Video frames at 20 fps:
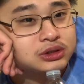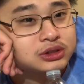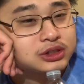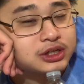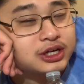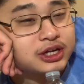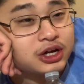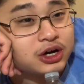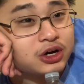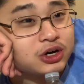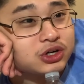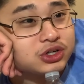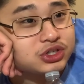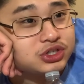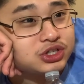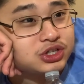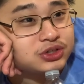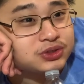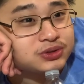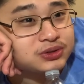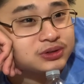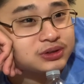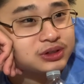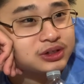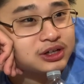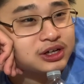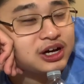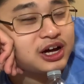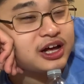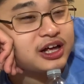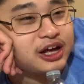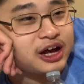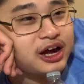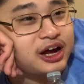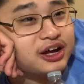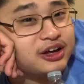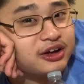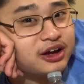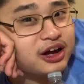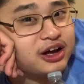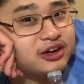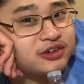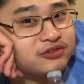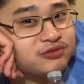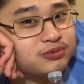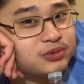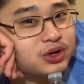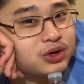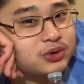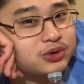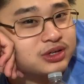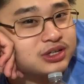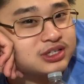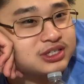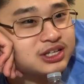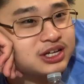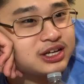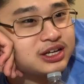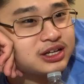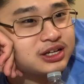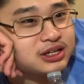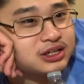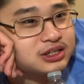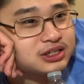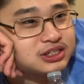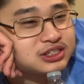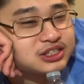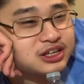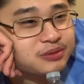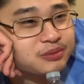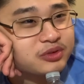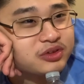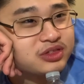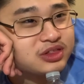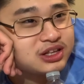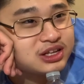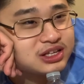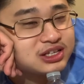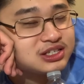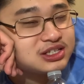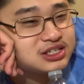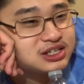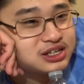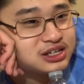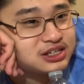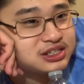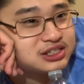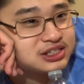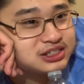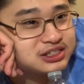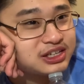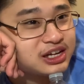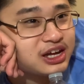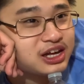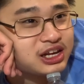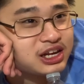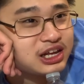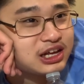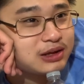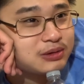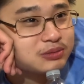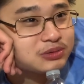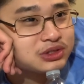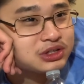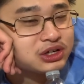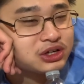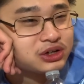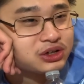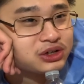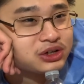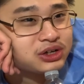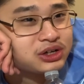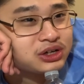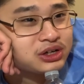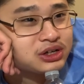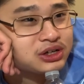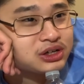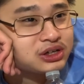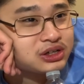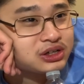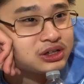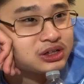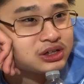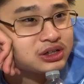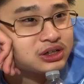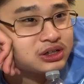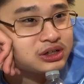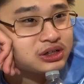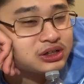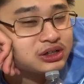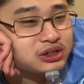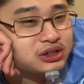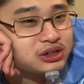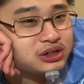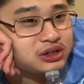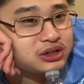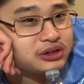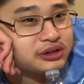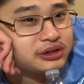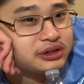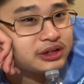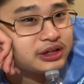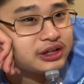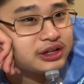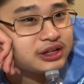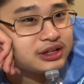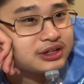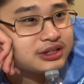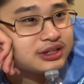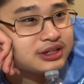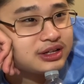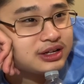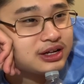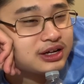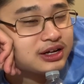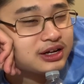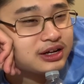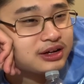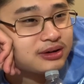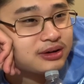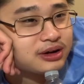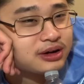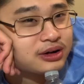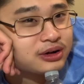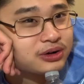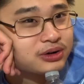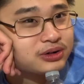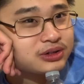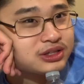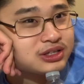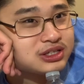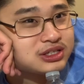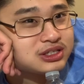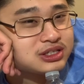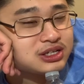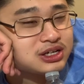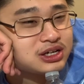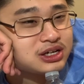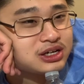And also, I've noticed that some of these stand names are... Like, I heard this...